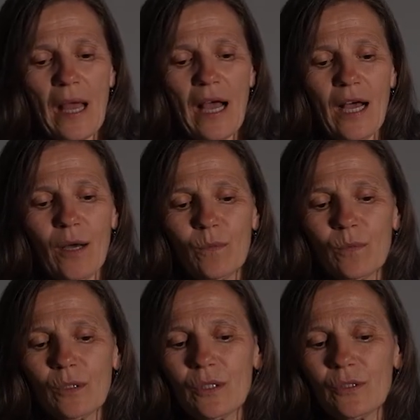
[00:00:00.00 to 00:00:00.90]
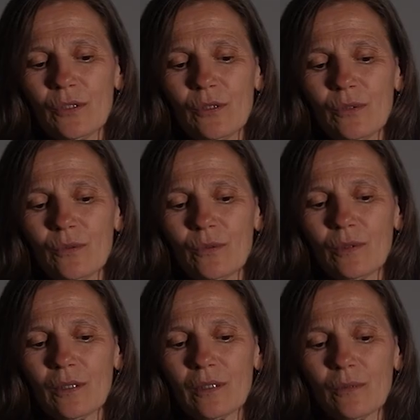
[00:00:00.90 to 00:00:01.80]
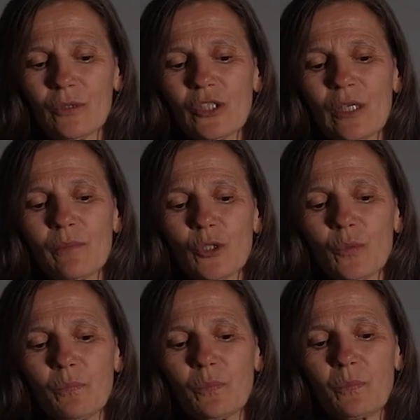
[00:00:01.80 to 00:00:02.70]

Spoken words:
how would you, which image would